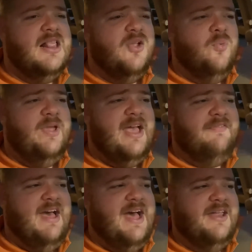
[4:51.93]
we have
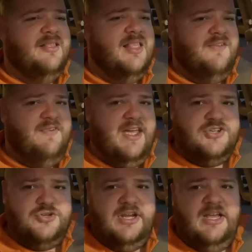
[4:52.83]
had a fake
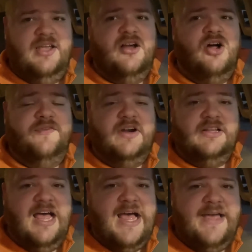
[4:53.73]
tree all of our
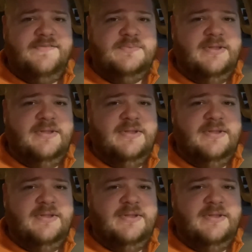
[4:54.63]
lives,